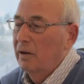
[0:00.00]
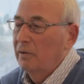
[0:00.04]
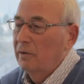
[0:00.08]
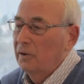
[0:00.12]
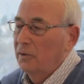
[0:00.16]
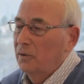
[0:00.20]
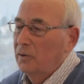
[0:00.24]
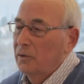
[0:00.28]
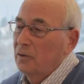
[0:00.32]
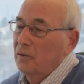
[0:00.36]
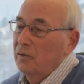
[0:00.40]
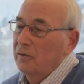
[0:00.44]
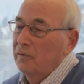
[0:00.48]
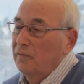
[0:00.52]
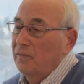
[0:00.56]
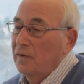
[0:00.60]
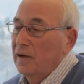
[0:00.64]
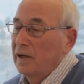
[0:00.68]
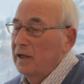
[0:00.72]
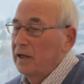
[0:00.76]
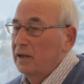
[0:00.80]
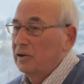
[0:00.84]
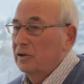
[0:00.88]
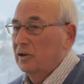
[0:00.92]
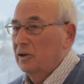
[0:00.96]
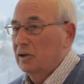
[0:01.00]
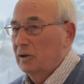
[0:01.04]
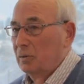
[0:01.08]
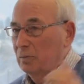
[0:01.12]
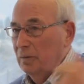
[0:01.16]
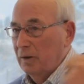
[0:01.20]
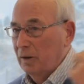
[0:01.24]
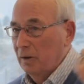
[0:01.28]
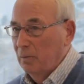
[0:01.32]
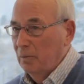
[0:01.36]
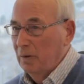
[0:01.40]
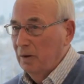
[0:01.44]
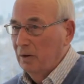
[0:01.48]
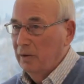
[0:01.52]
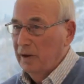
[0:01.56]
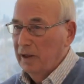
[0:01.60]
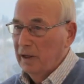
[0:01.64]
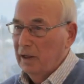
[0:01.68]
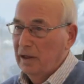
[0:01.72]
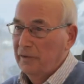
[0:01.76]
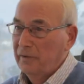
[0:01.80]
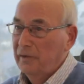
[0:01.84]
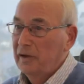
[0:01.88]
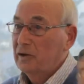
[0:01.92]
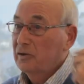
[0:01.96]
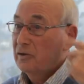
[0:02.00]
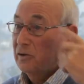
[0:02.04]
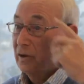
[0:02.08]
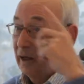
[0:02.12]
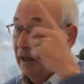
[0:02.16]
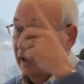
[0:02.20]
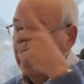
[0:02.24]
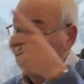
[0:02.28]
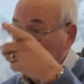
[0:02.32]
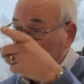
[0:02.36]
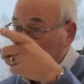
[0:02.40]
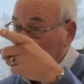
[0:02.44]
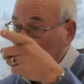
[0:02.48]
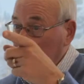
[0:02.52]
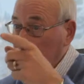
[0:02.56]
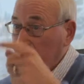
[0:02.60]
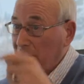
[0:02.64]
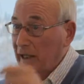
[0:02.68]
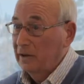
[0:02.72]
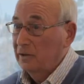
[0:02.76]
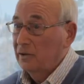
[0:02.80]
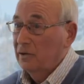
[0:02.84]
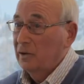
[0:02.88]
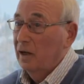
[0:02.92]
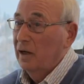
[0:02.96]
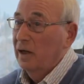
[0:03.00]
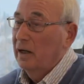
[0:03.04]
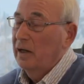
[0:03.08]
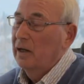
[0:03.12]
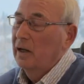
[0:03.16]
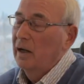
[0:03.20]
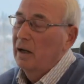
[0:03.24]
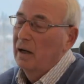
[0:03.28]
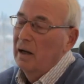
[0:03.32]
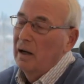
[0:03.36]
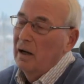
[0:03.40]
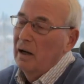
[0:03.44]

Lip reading: The third phase is to put a building on this side and on that side.